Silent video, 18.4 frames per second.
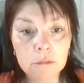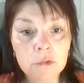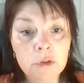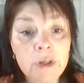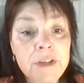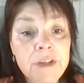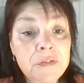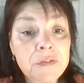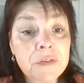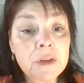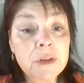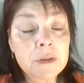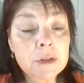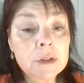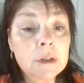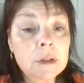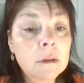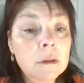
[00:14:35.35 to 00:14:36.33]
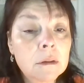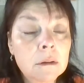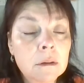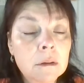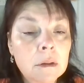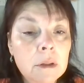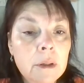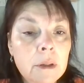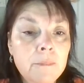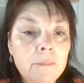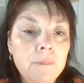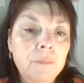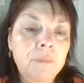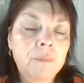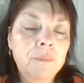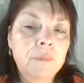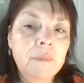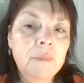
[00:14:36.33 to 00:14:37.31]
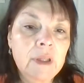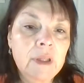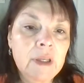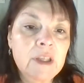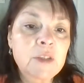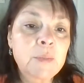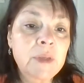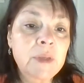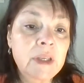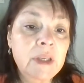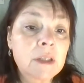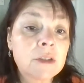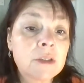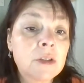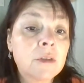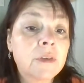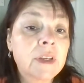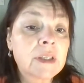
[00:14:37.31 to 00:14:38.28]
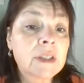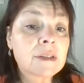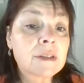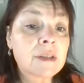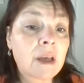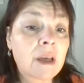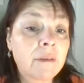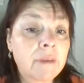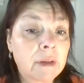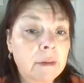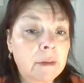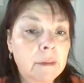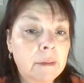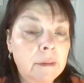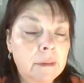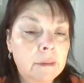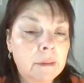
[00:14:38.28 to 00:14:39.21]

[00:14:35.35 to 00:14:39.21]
transfusion, it's because you've hit 7.